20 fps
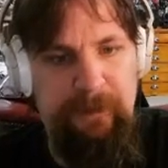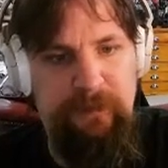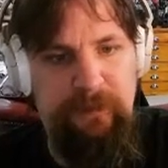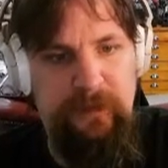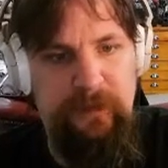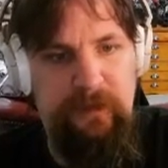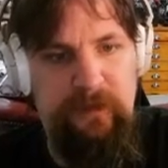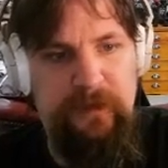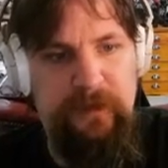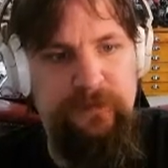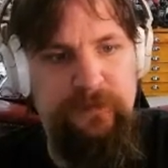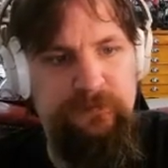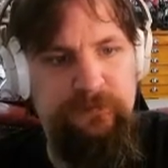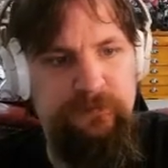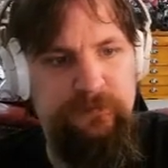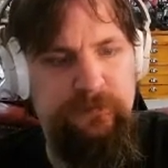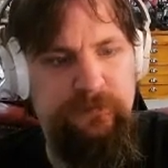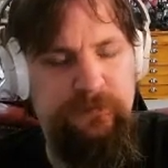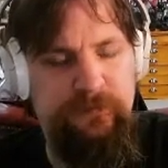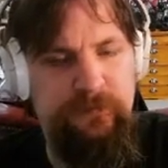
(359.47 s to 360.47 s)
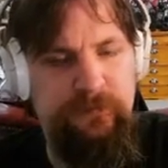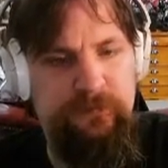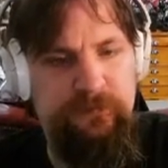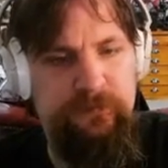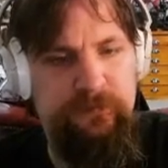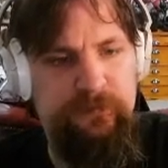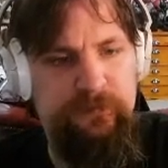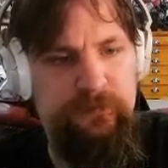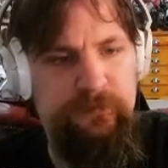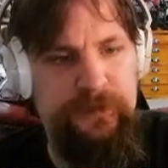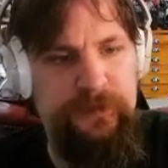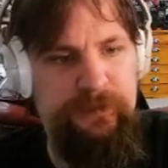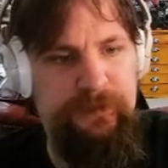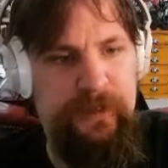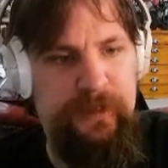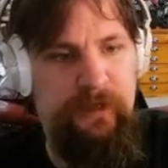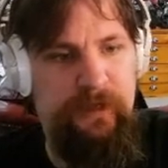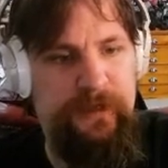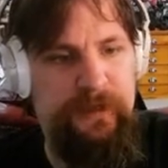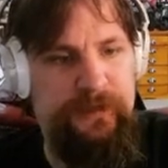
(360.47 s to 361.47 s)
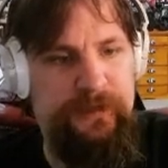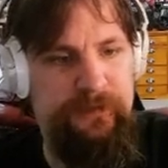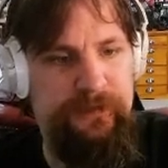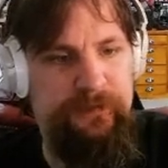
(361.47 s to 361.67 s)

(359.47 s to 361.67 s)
lyric when you hear it.